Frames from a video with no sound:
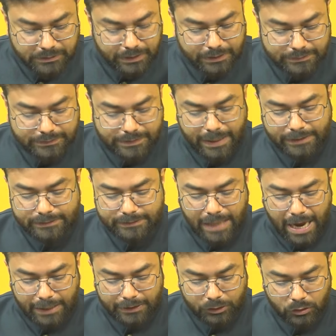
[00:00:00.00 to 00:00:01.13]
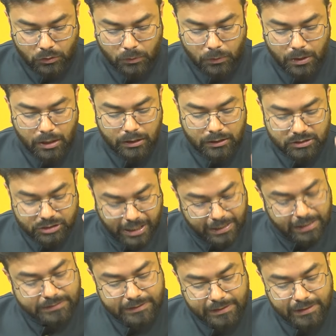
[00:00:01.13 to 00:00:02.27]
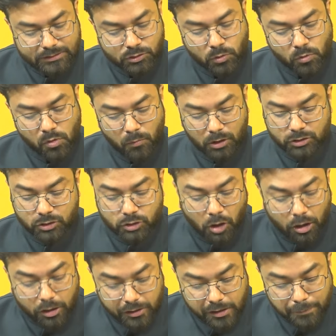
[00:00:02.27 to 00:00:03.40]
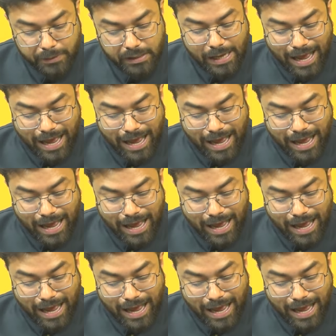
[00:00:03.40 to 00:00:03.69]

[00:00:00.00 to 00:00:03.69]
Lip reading: Saran says that, you know, Sheikh Hasina's rule was tolerable